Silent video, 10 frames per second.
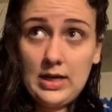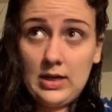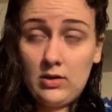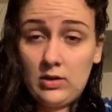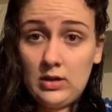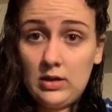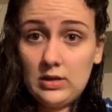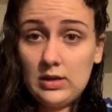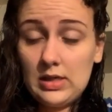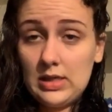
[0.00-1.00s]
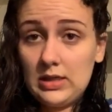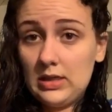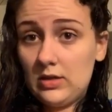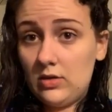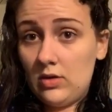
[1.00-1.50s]
and honestly this
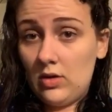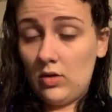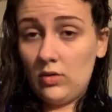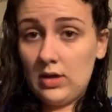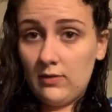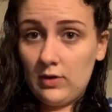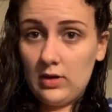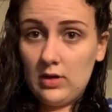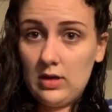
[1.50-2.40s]
is no different